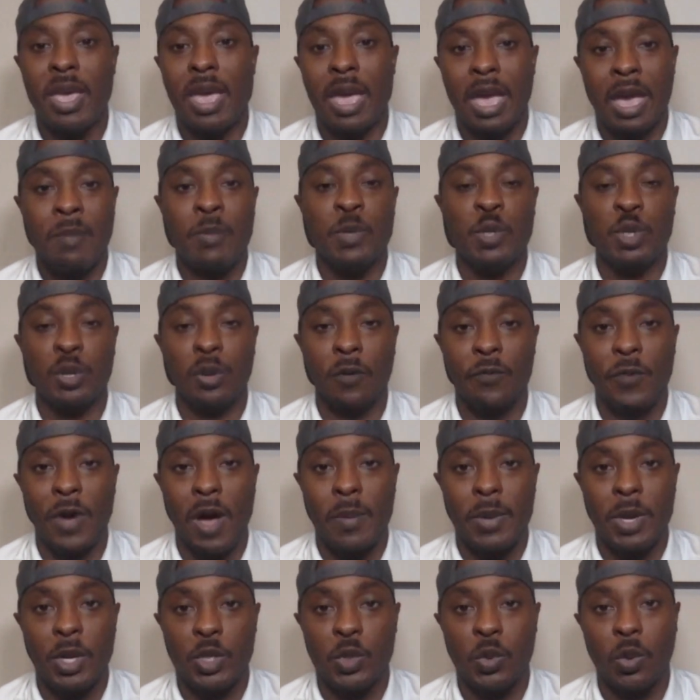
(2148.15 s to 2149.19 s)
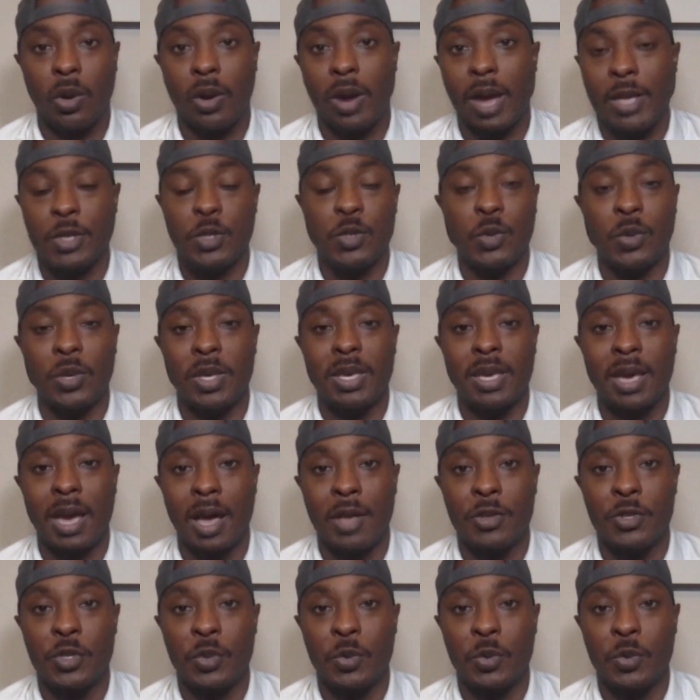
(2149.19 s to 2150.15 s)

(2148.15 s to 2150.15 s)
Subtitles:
And be sure to follow me on Twitter at Julian Count,